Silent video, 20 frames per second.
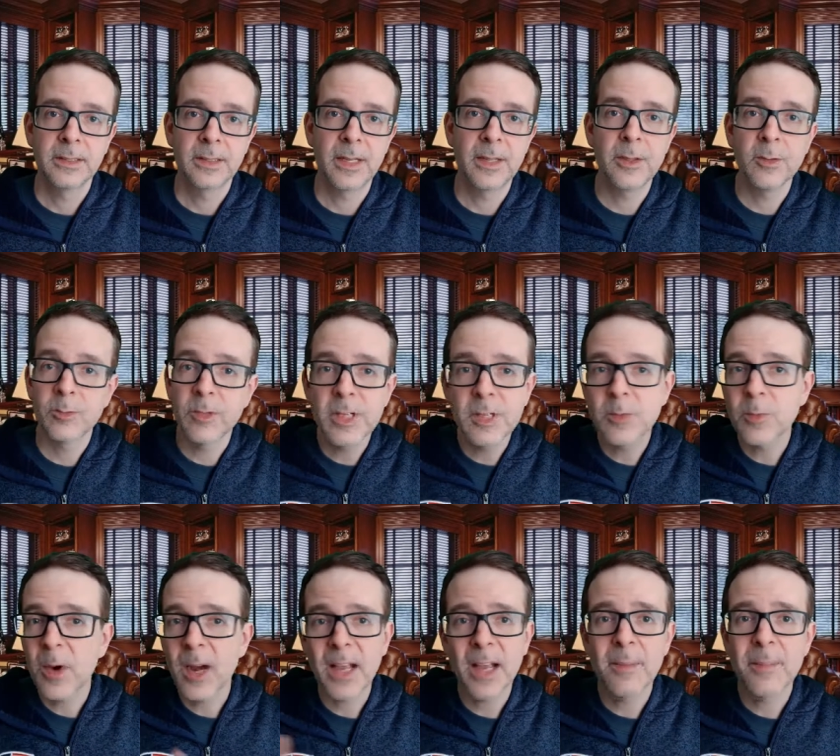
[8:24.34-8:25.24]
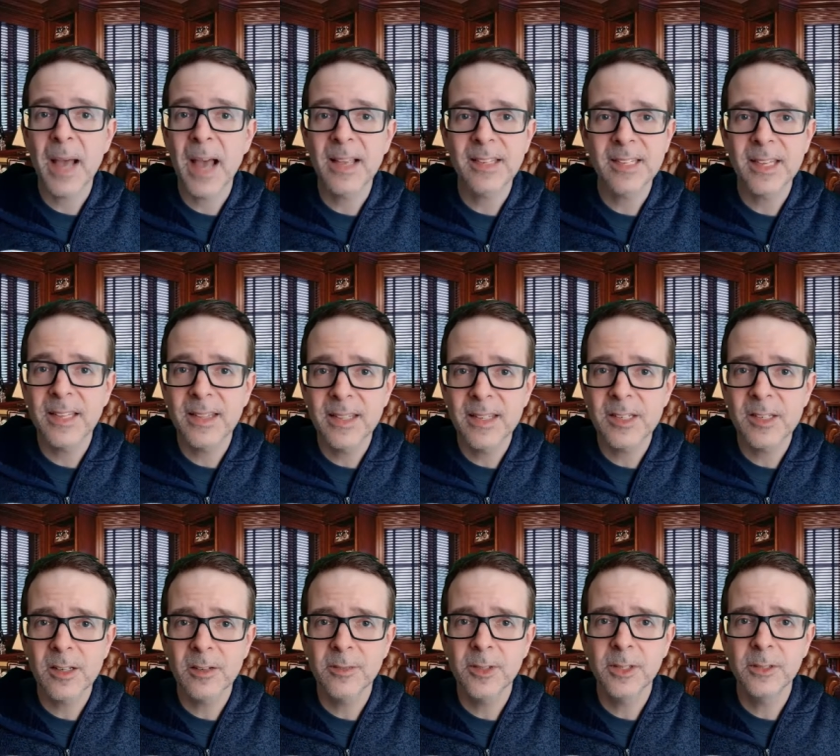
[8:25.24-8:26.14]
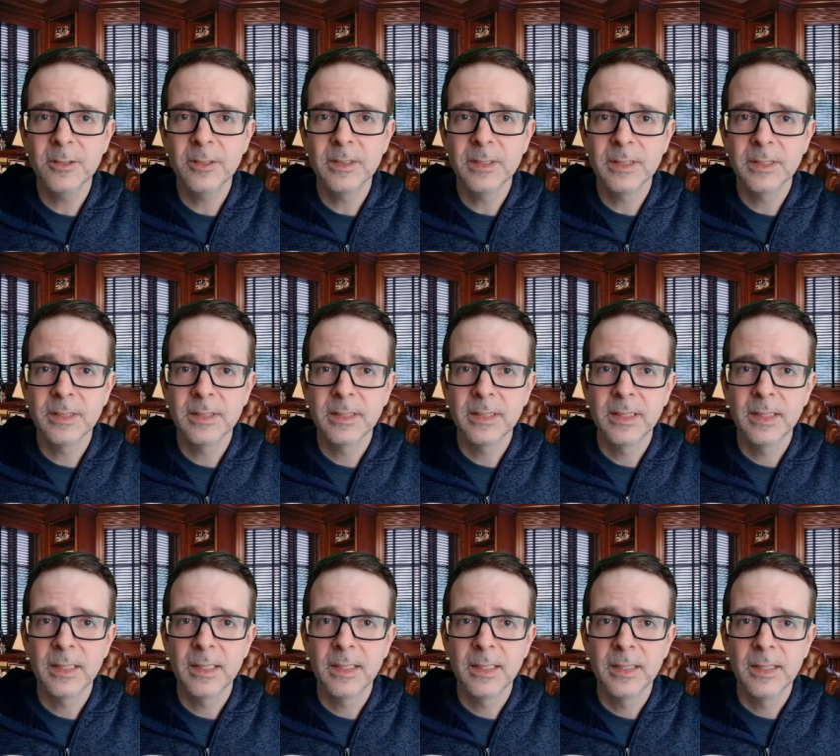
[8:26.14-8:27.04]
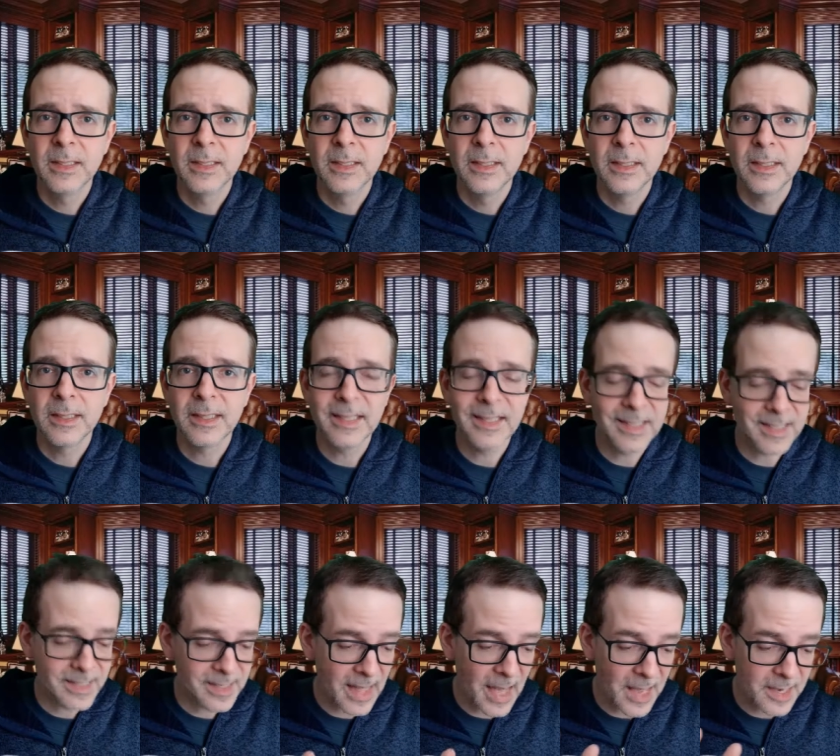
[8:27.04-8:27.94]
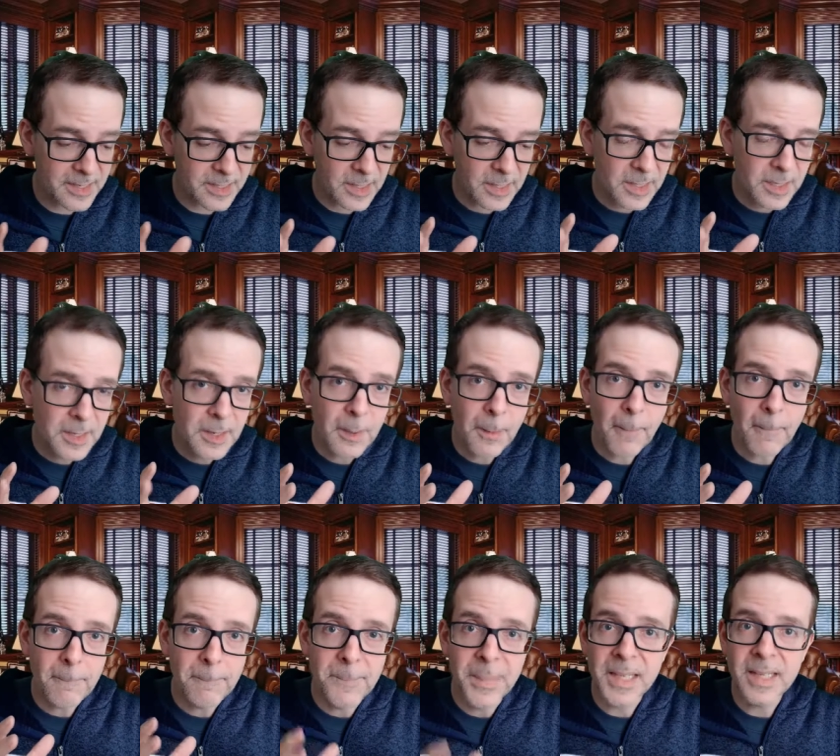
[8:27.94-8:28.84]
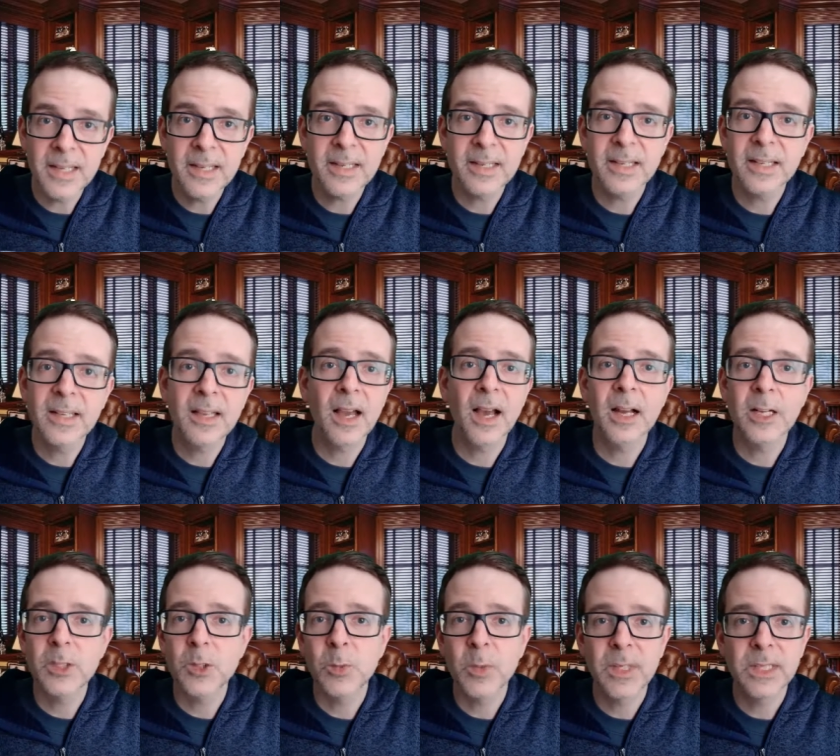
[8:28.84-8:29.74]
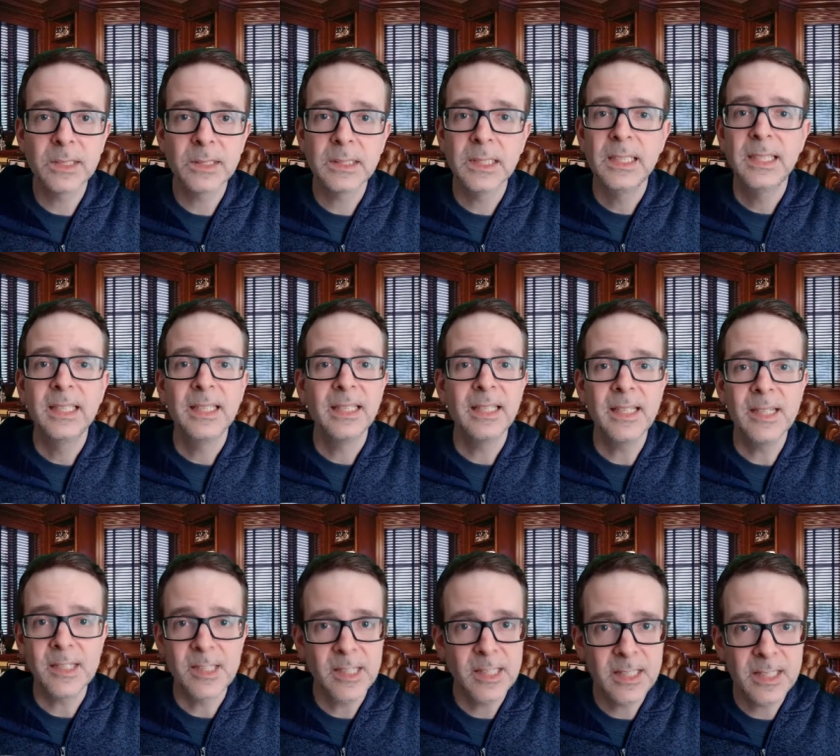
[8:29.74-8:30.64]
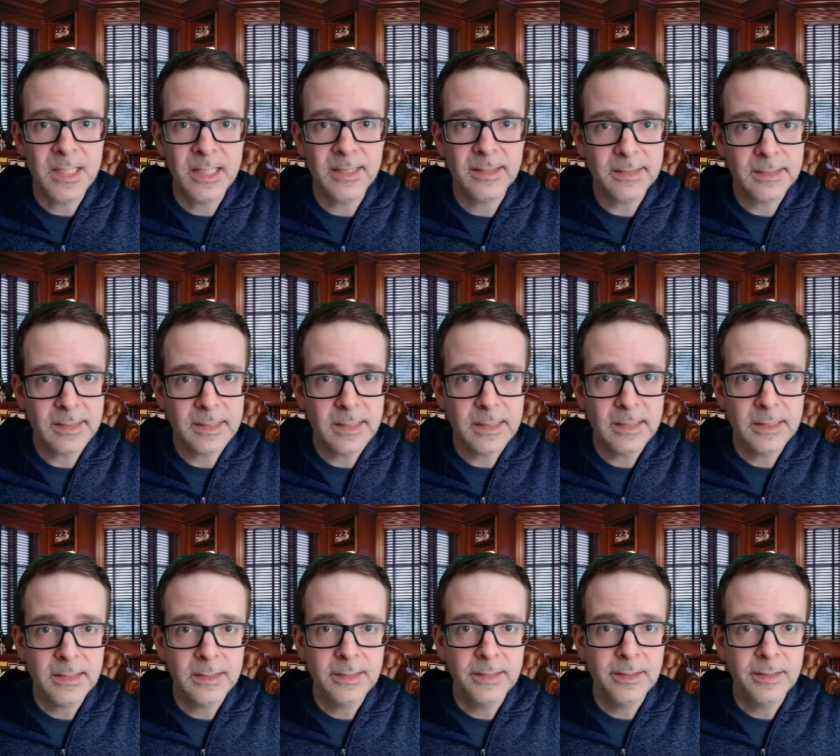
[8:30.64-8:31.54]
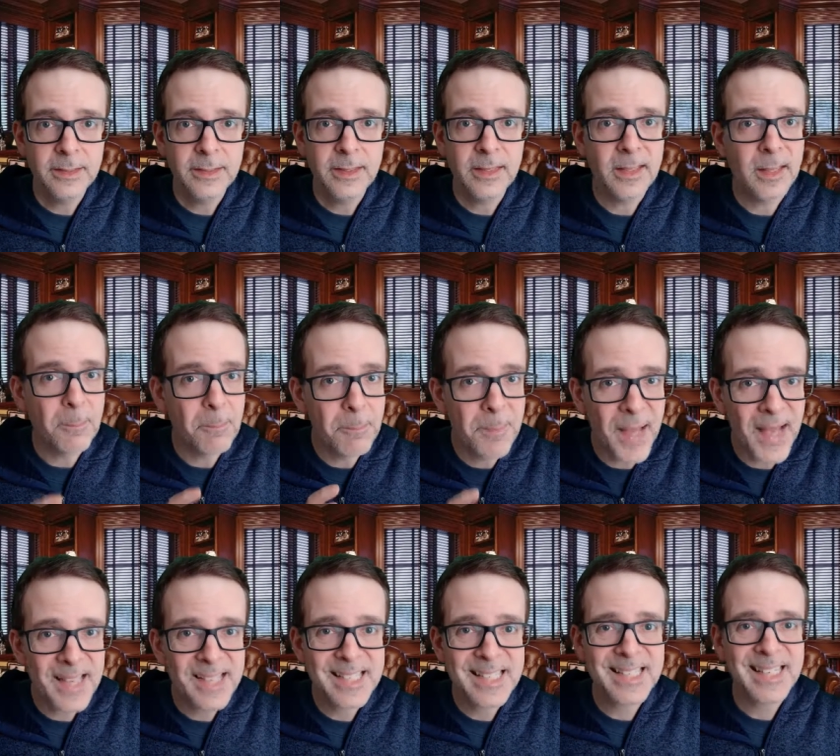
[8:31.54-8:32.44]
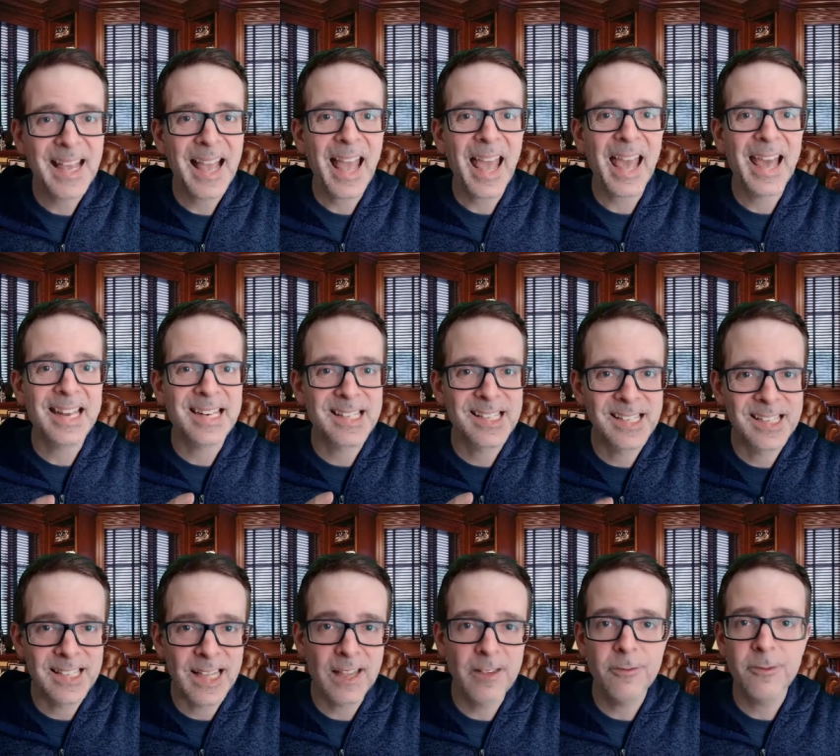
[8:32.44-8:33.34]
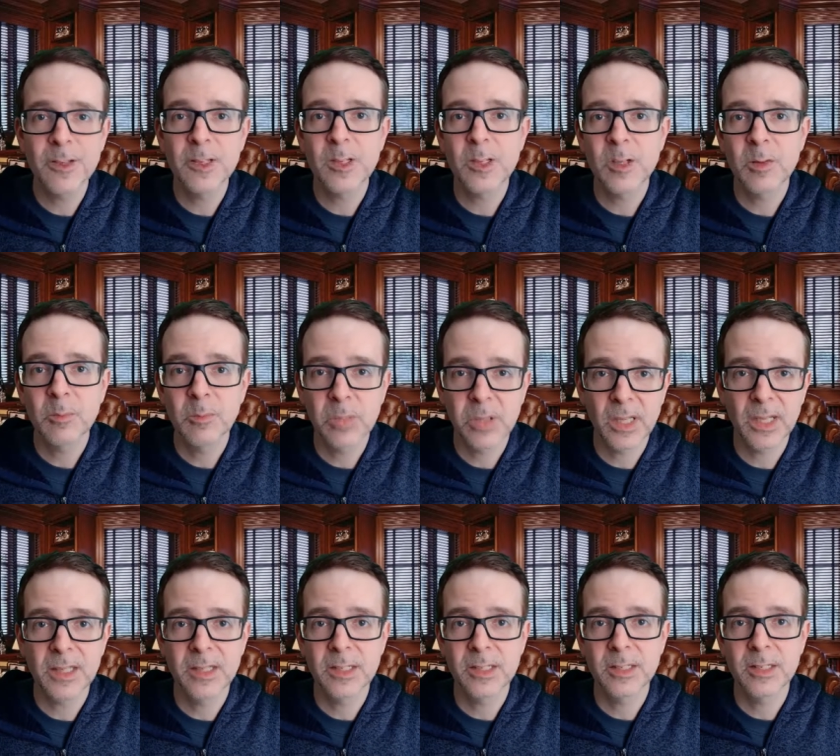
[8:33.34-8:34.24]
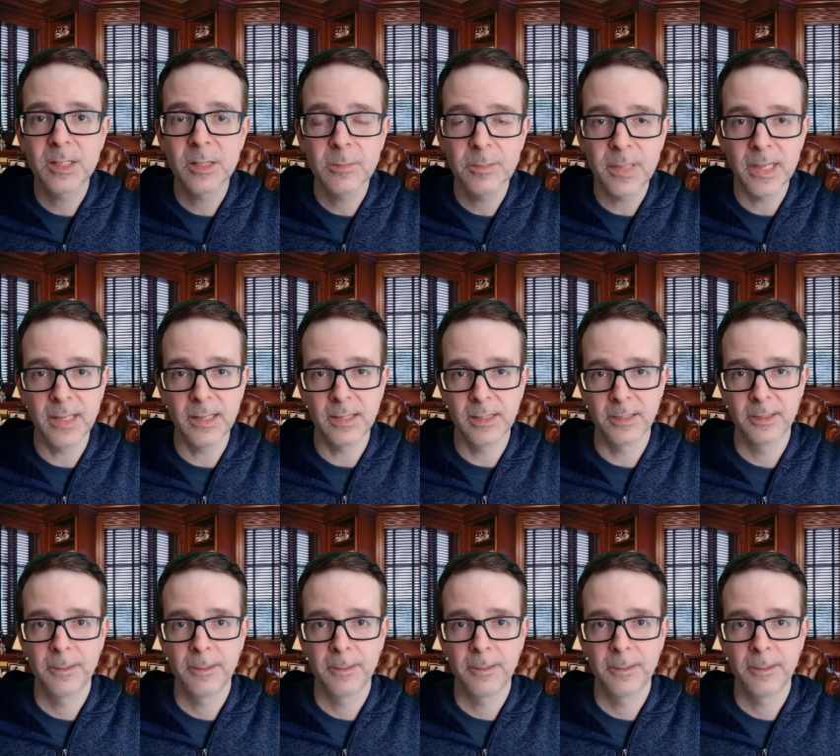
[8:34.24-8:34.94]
And the reason why I'm asking this of you is that being in God's will is still the best and safest place to be.